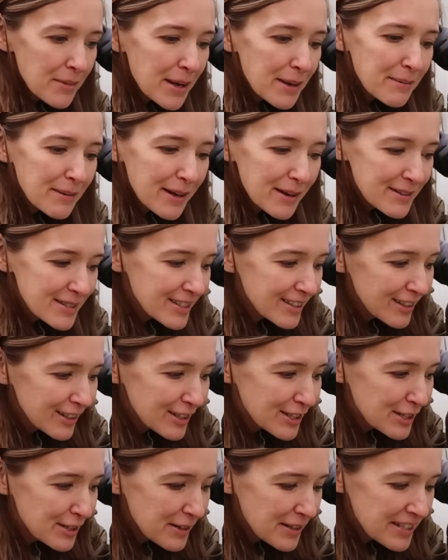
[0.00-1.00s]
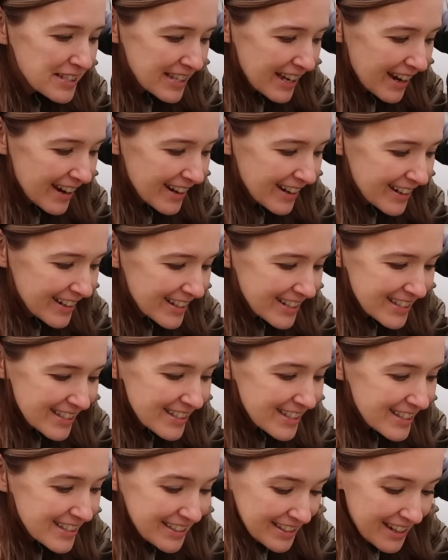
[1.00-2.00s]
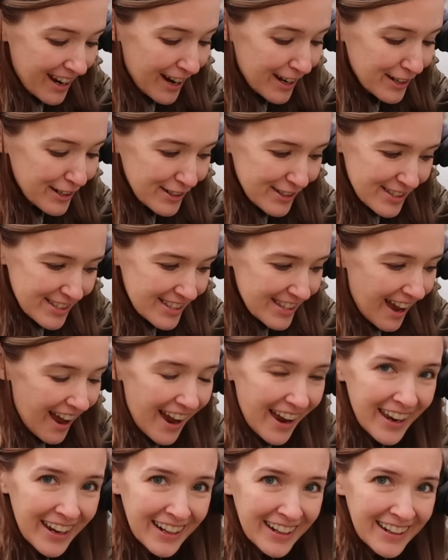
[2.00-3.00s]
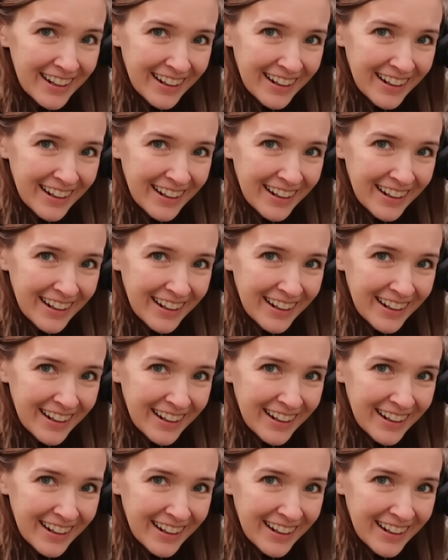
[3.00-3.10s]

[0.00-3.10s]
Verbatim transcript: Maybe I was a little too excited because this is not a good sign.